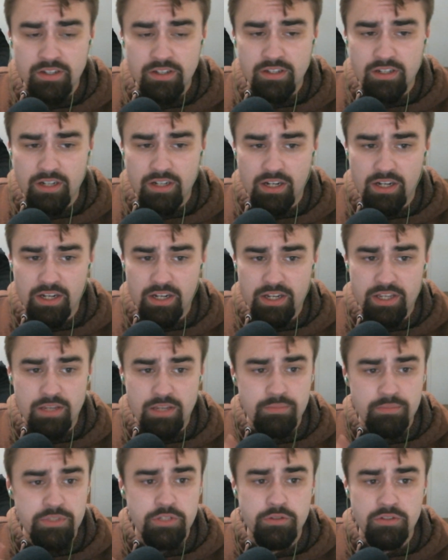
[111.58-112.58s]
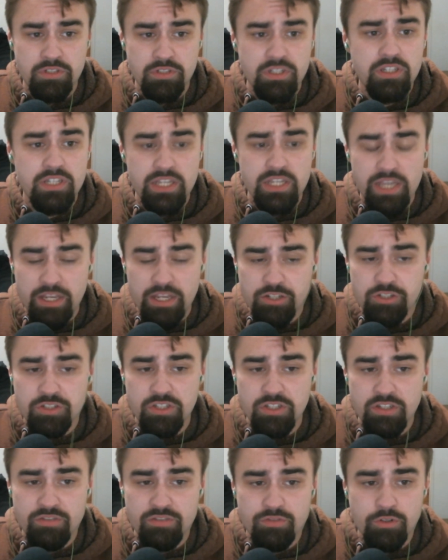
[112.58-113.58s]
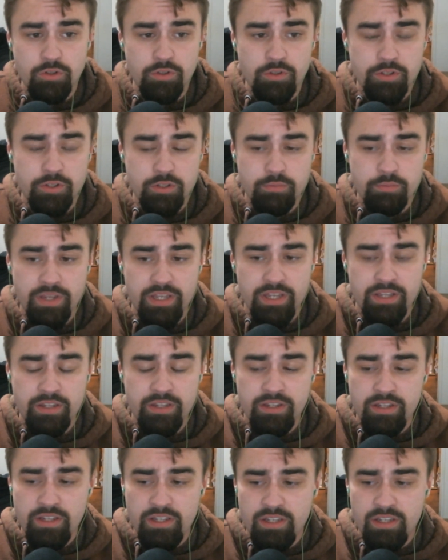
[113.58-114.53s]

I abused THC for a little bit,